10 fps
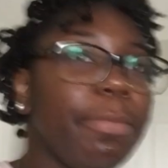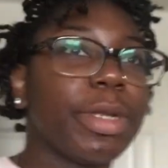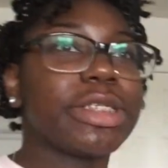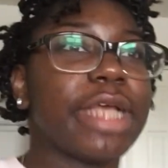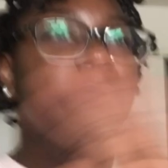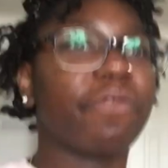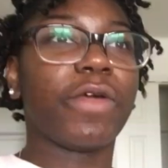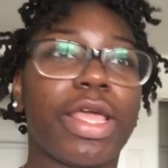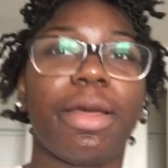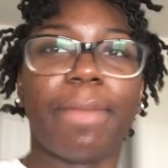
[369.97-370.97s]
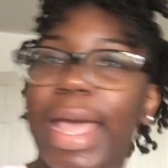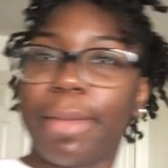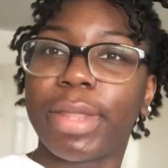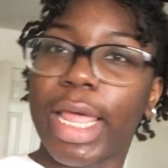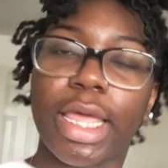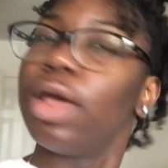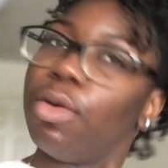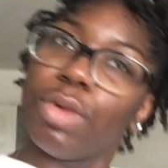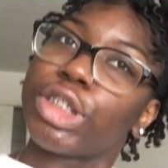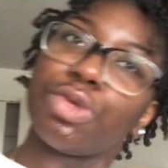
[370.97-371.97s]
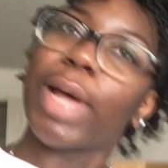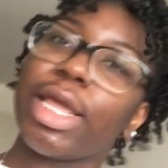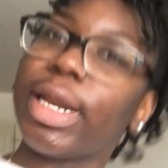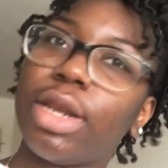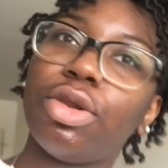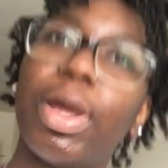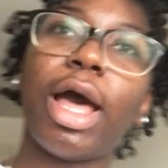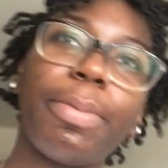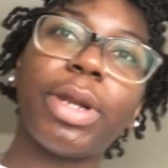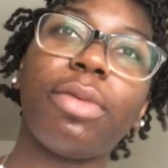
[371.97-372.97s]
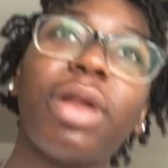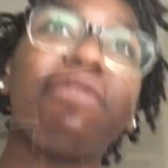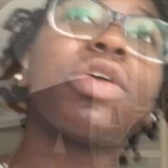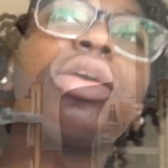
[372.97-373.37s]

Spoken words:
put this down before he come back and be like, why you not helping out, whatever.